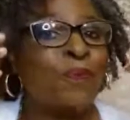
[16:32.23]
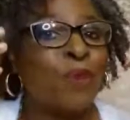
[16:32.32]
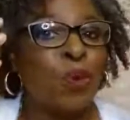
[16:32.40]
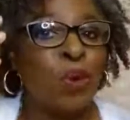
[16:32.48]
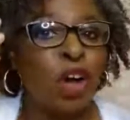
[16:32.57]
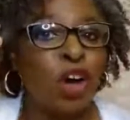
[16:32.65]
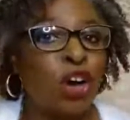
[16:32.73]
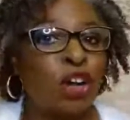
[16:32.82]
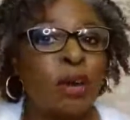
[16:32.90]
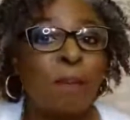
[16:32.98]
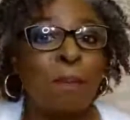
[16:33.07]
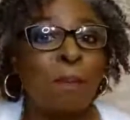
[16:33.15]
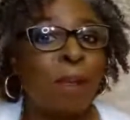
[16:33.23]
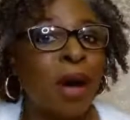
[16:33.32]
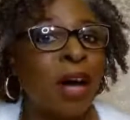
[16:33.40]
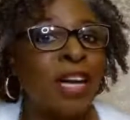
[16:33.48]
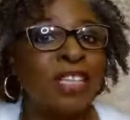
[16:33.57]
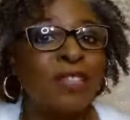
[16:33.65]
full on
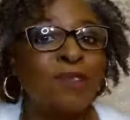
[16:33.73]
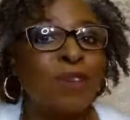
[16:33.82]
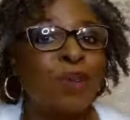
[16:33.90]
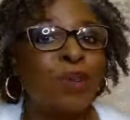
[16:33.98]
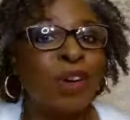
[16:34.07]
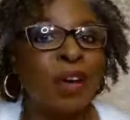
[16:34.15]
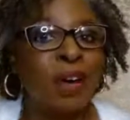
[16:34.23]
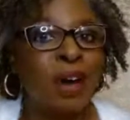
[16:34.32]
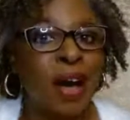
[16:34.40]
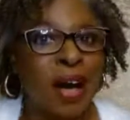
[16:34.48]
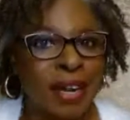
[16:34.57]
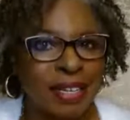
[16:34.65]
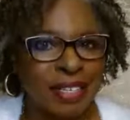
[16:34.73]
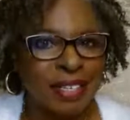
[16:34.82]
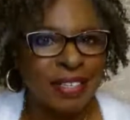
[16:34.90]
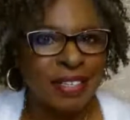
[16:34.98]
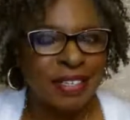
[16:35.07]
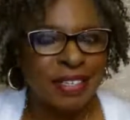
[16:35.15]
mindful
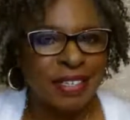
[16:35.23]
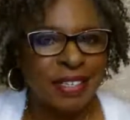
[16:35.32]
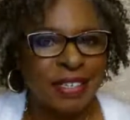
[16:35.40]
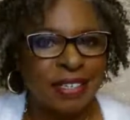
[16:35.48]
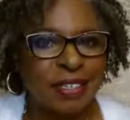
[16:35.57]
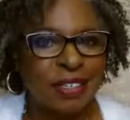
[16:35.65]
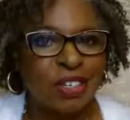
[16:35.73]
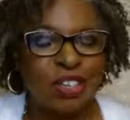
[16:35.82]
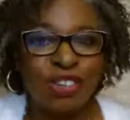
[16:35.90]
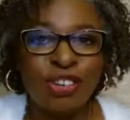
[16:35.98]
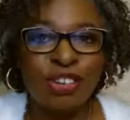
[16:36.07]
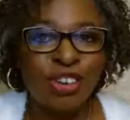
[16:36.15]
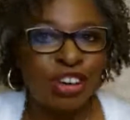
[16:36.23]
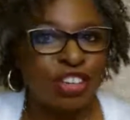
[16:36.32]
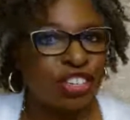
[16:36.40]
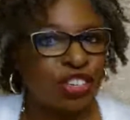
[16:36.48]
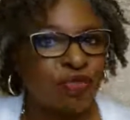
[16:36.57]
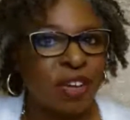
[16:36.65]
guidance,
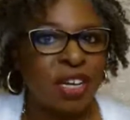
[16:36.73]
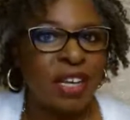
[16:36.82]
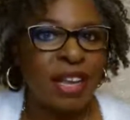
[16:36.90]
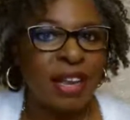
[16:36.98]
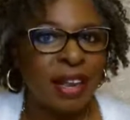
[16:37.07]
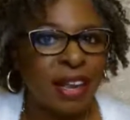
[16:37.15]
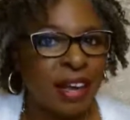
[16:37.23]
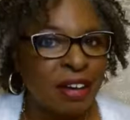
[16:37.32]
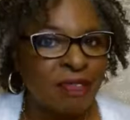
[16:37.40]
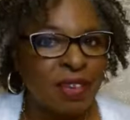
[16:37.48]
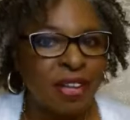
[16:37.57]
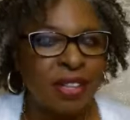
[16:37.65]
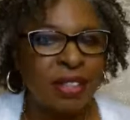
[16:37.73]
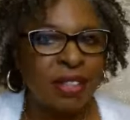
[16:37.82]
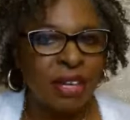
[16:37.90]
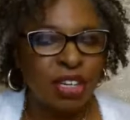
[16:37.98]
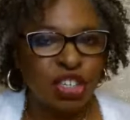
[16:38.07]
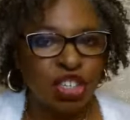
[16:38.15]
nurturing and loving
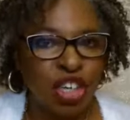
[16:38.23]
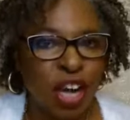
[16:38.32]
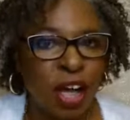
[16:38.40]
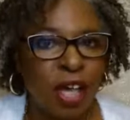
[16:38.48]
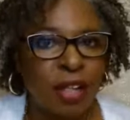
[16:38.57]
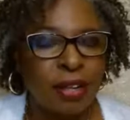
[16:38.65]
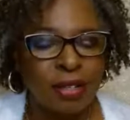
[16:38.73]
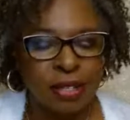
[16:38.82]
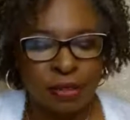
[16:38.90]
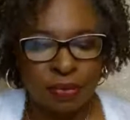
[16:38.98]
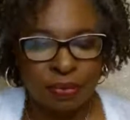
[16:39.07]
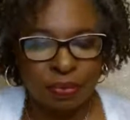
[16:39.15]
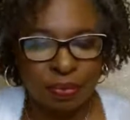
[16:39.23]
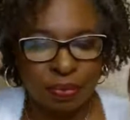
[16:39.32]
that child,